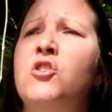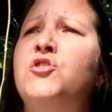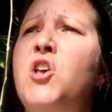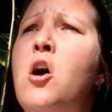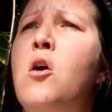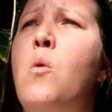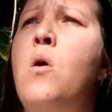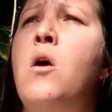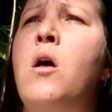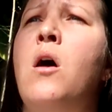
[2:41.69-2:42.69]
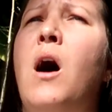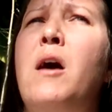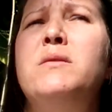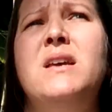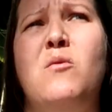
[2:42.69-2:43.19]
So
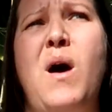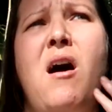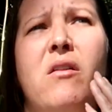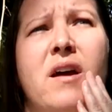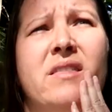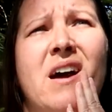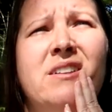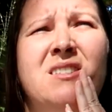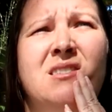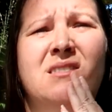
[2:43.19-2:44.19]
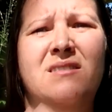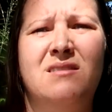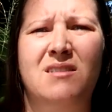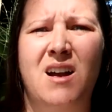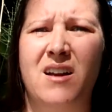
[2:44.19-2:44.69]
I was like, wow, like, that's
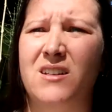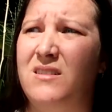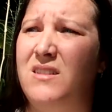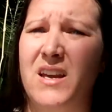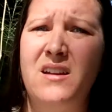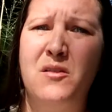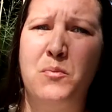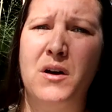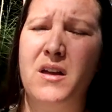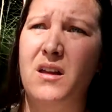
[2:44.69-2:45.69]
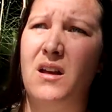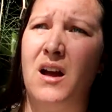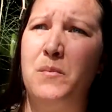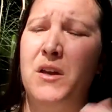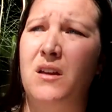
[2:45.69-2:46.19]
kind of dick, but
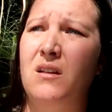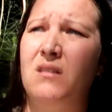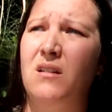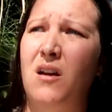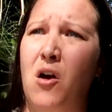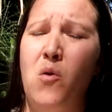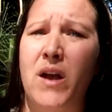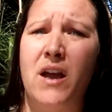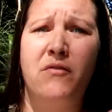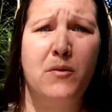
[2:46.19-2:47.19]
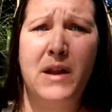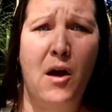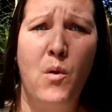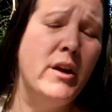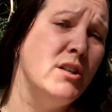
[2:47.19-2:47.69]
I mean, okay, from
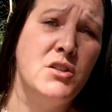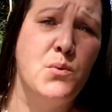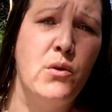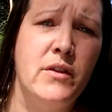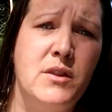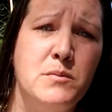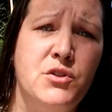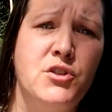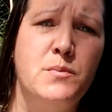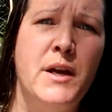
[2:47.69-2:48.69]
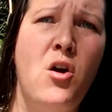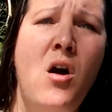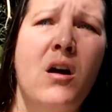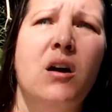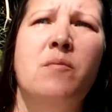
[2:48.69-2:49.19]
now on I just won't let them search my
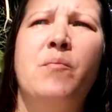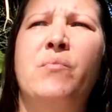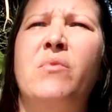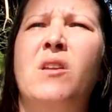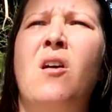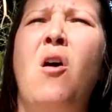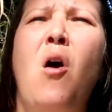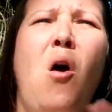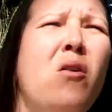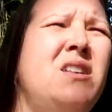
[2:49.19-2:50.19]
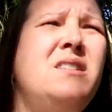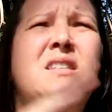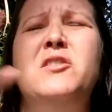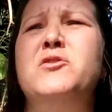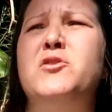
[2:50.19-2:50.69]
car. All these
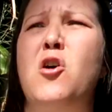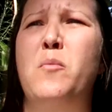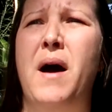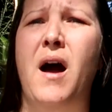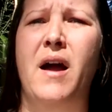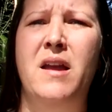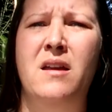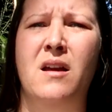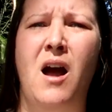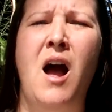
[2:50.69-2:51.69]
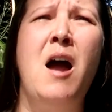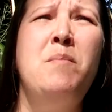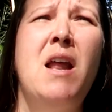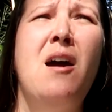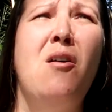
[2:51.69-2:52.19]
years go by.
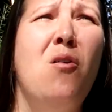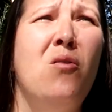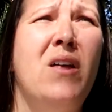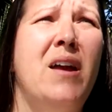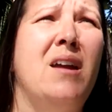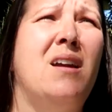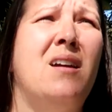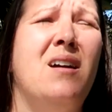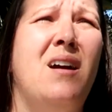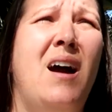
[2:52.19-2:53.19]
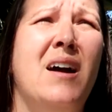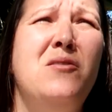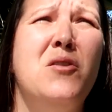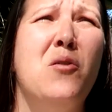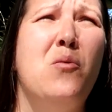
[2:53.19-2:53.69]
I'm now like, I
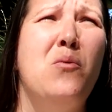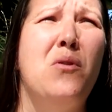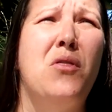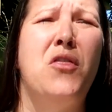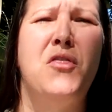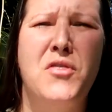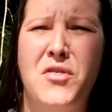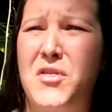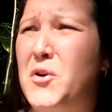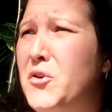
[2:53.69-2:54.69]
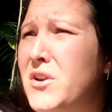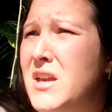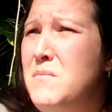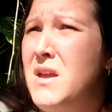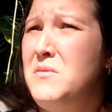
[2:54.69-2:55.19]
don't know,
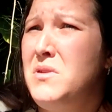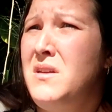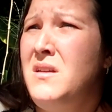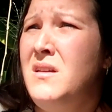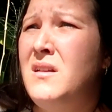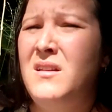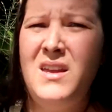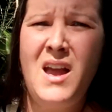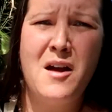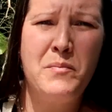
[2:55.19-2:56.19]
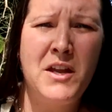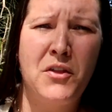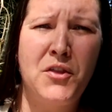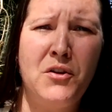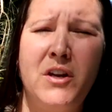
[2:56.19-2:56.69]
30 maybe? Yeah, I'm
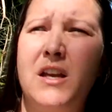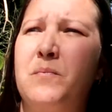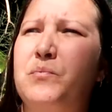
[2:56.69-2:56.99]
like 30.